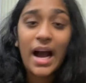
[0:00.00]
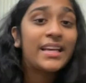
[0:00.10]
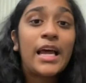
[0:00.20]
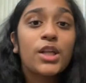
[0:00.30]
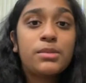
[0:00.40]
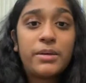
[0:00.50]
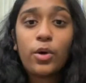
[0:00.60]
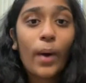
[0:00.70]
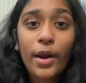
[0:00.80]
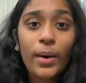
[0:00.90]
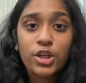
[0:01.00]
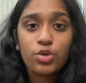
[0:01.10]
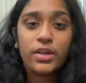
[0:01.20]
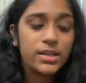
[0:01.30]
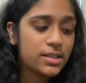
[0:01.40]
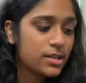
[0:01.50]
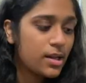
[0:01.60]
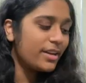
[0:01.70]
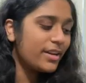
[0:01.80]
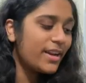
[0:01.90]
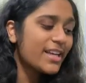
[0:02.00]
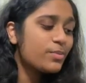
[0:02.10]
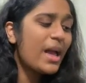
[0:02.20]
I cannot speak. Why do I do this? Next, we